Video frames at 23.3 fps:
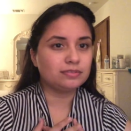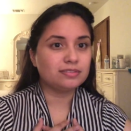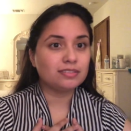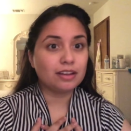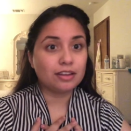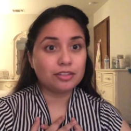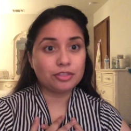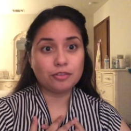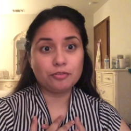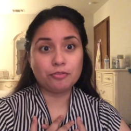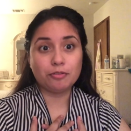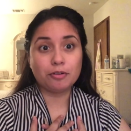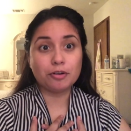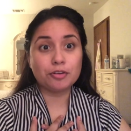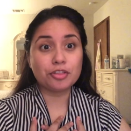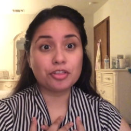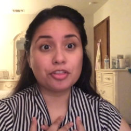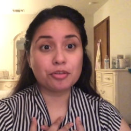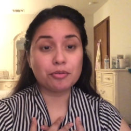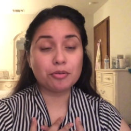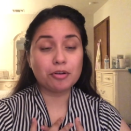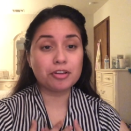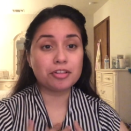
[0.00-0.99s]
The 4th
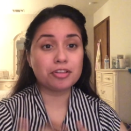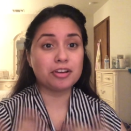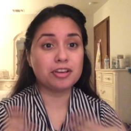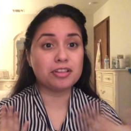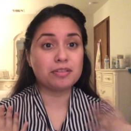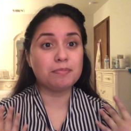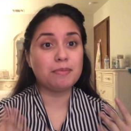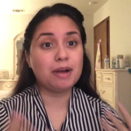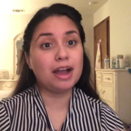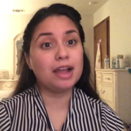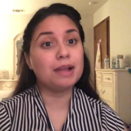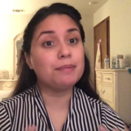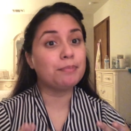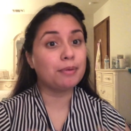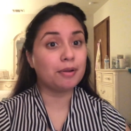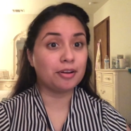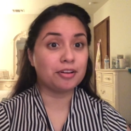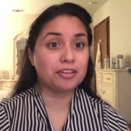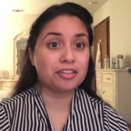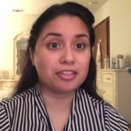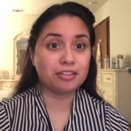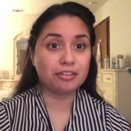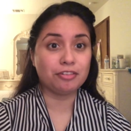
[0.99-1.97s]
source is my
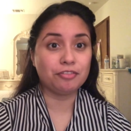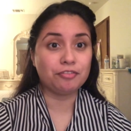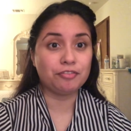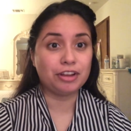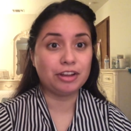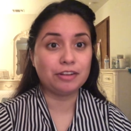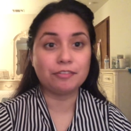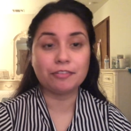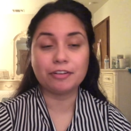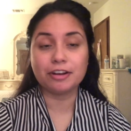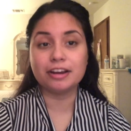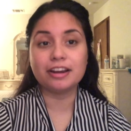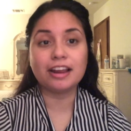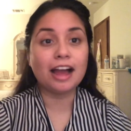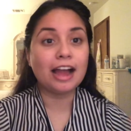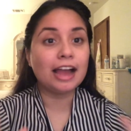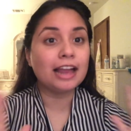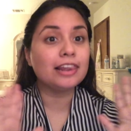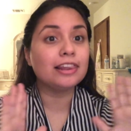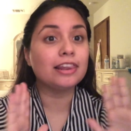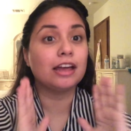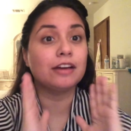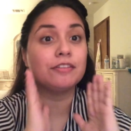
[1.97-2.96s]
personal favorite. I
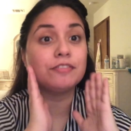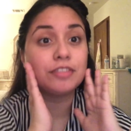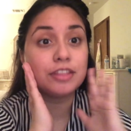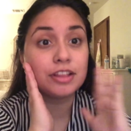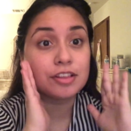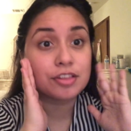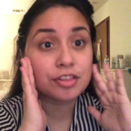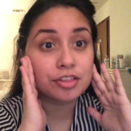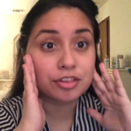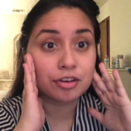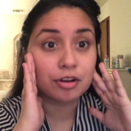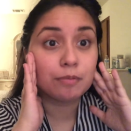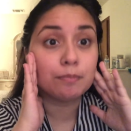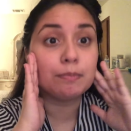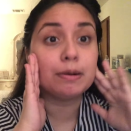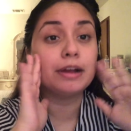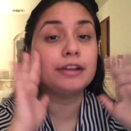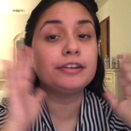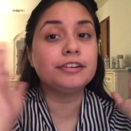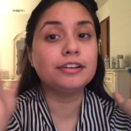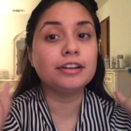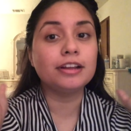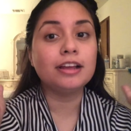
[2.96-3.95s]
love this so
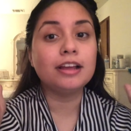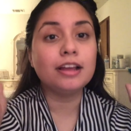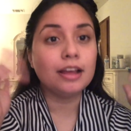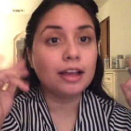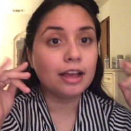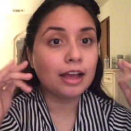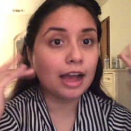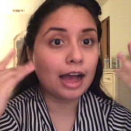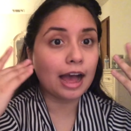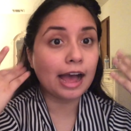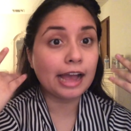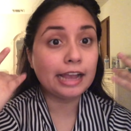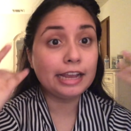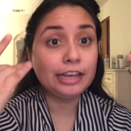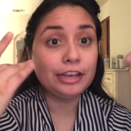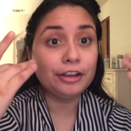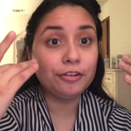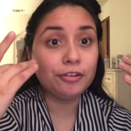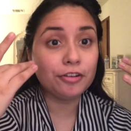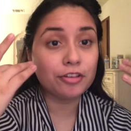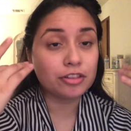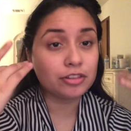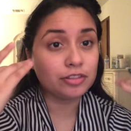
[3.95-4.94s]
much. I
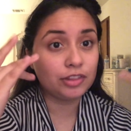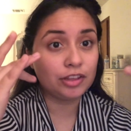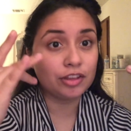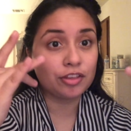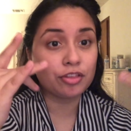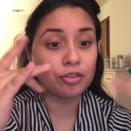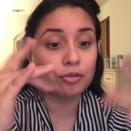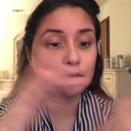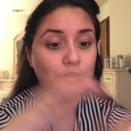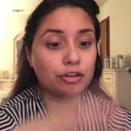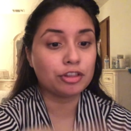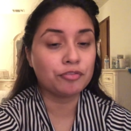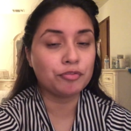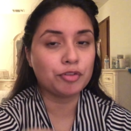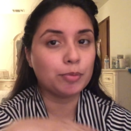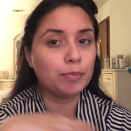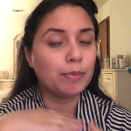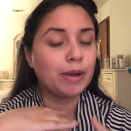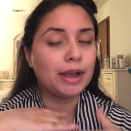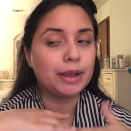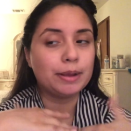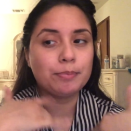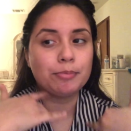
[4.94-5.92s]
used this source for
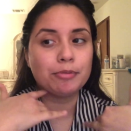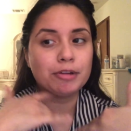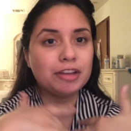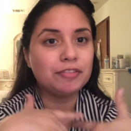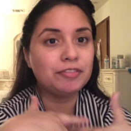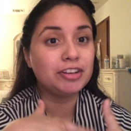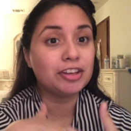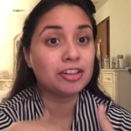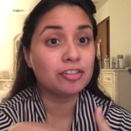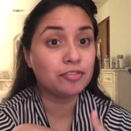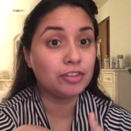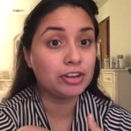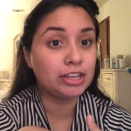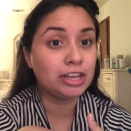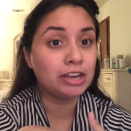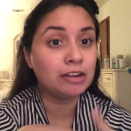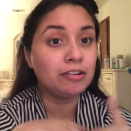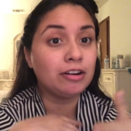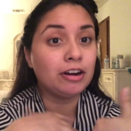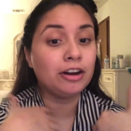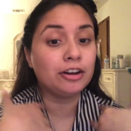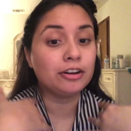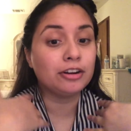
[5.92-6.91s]
my previous video
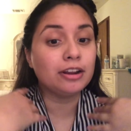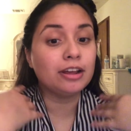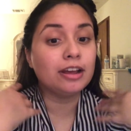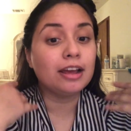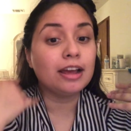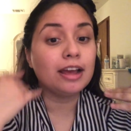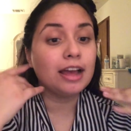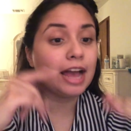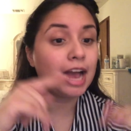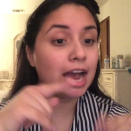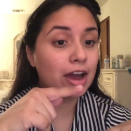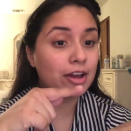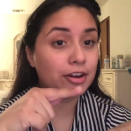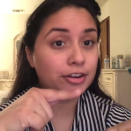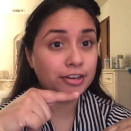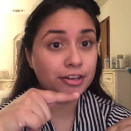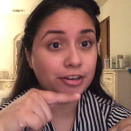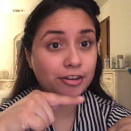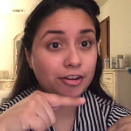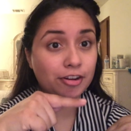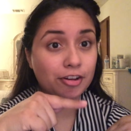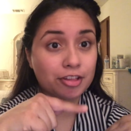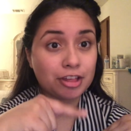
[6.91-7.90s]
on how to
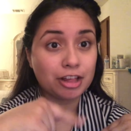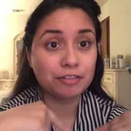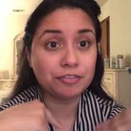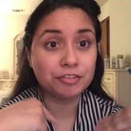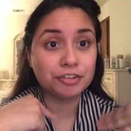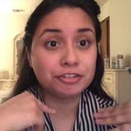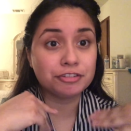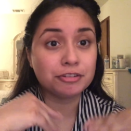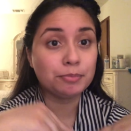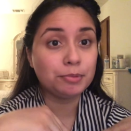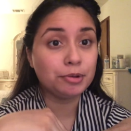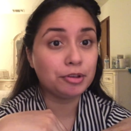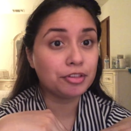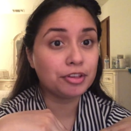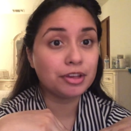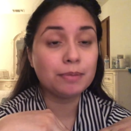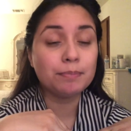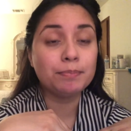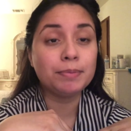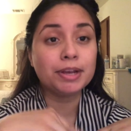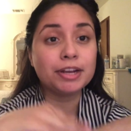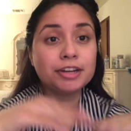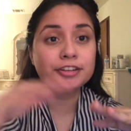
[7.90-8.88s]
turn yourself into a museum
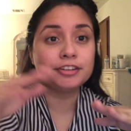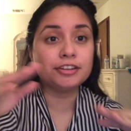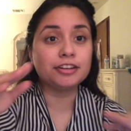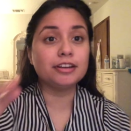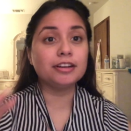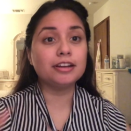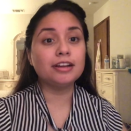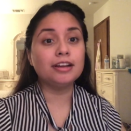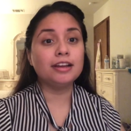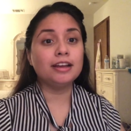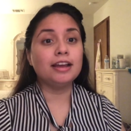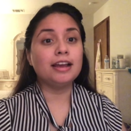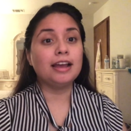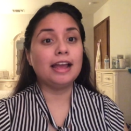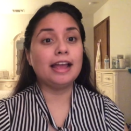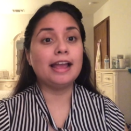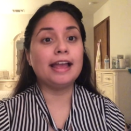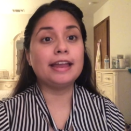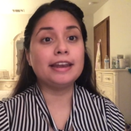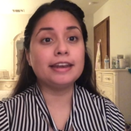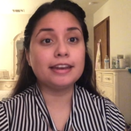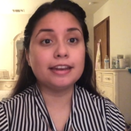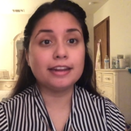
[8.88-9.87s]
picture,
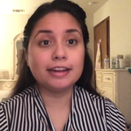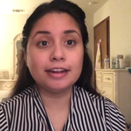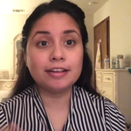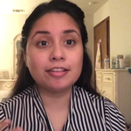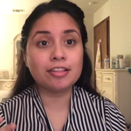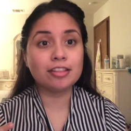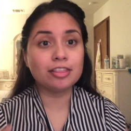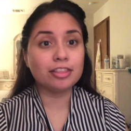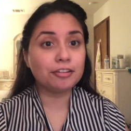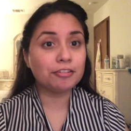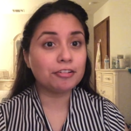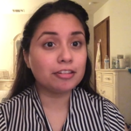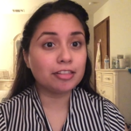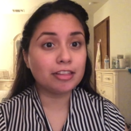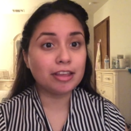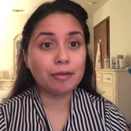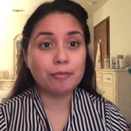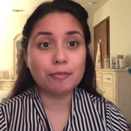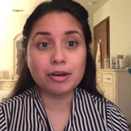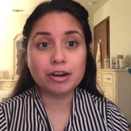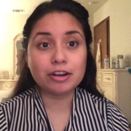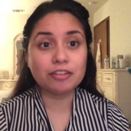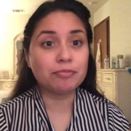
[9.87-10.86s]
and it's literally
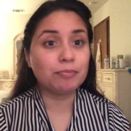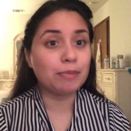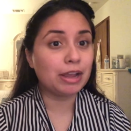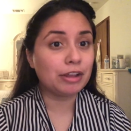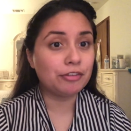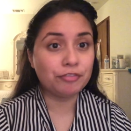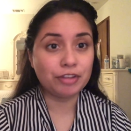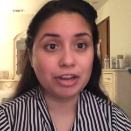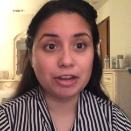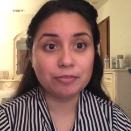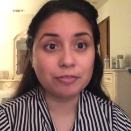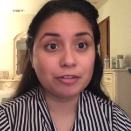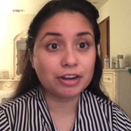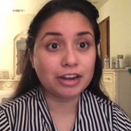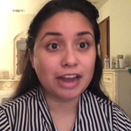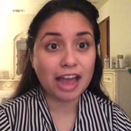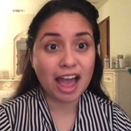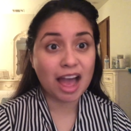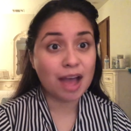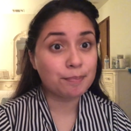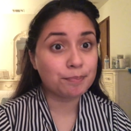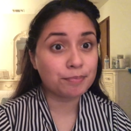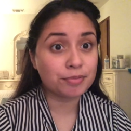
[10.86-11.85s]
one of my favorite
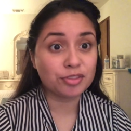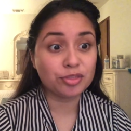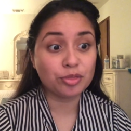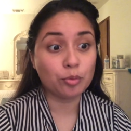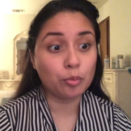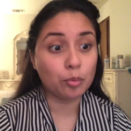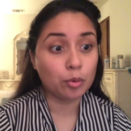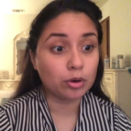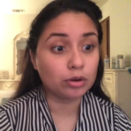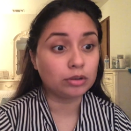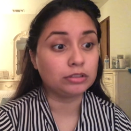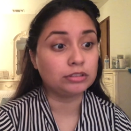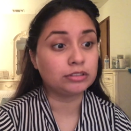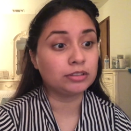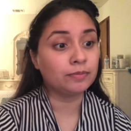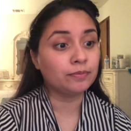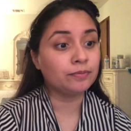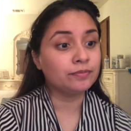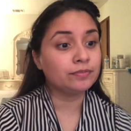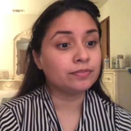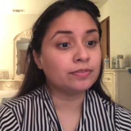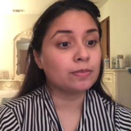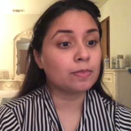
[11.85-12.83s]
apps in the world,
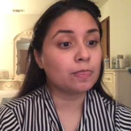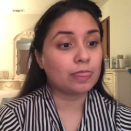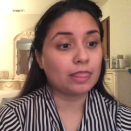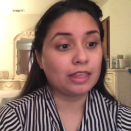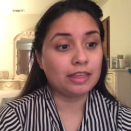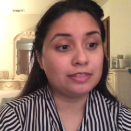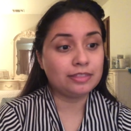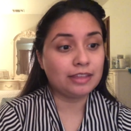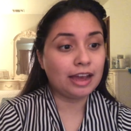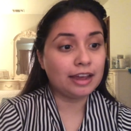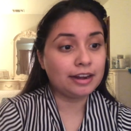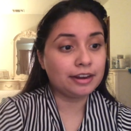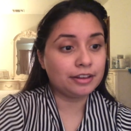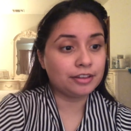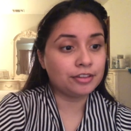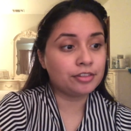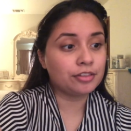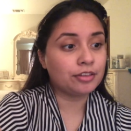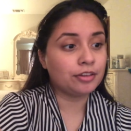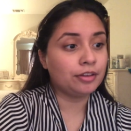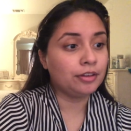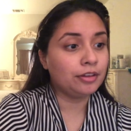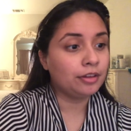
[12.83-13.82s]
and that is
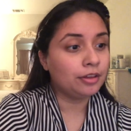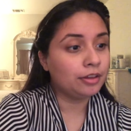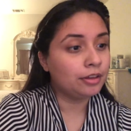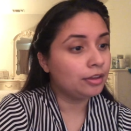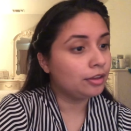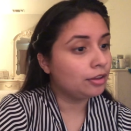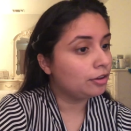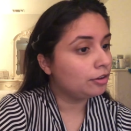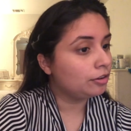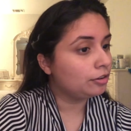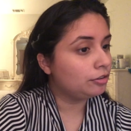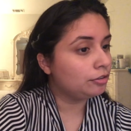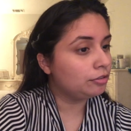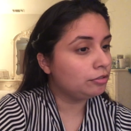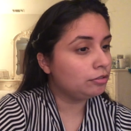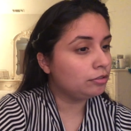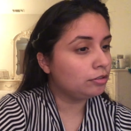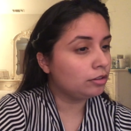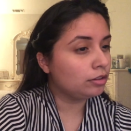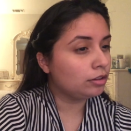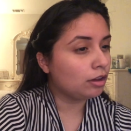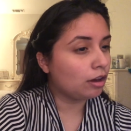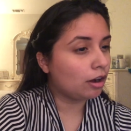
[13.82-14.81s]

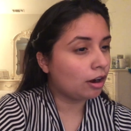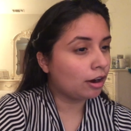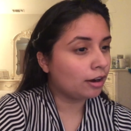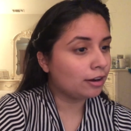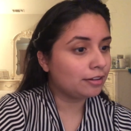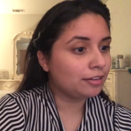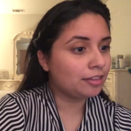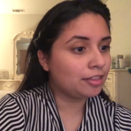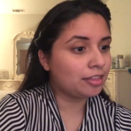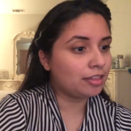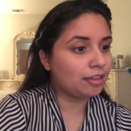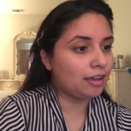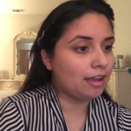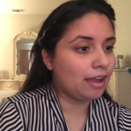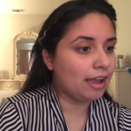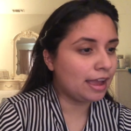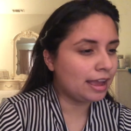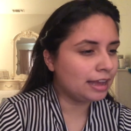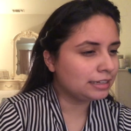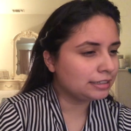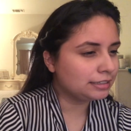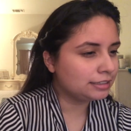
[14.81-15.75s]
Google Arts and